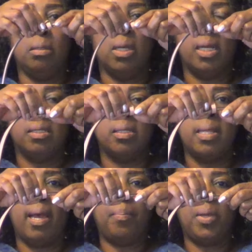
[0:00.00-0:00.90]
you
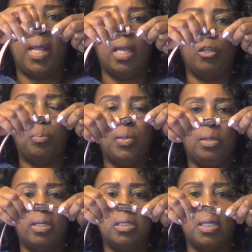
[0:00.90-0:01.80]
unsnap it and you
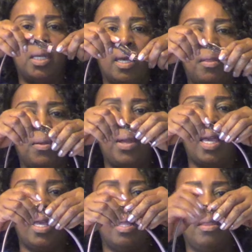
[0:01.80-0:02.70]
pull it together,
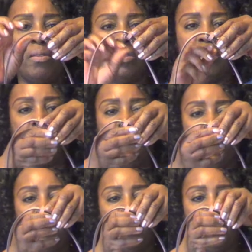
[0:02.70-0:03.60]
and there's a
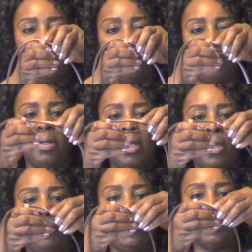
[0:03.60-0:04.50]
clip on here
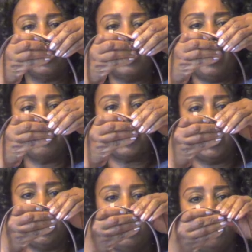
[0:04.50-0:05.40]
where it snaps
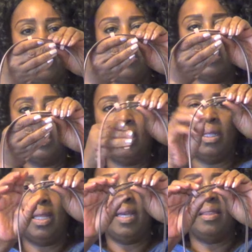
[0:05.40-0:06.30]
together
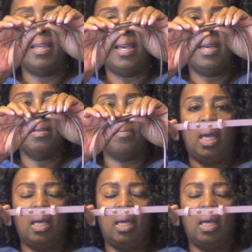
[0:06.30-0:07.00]
like that.